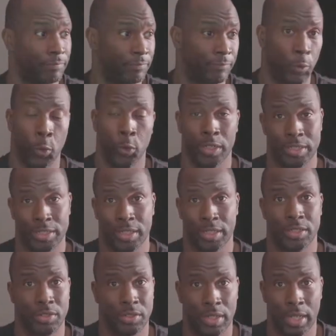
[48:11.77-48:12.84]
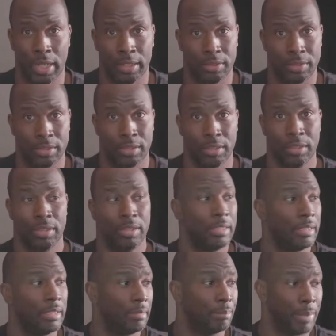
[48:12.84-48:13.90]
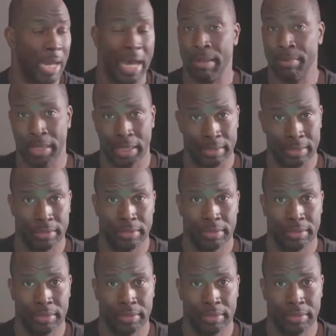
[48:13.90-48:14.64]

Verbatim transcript: four to six hundred dollars, bottom end,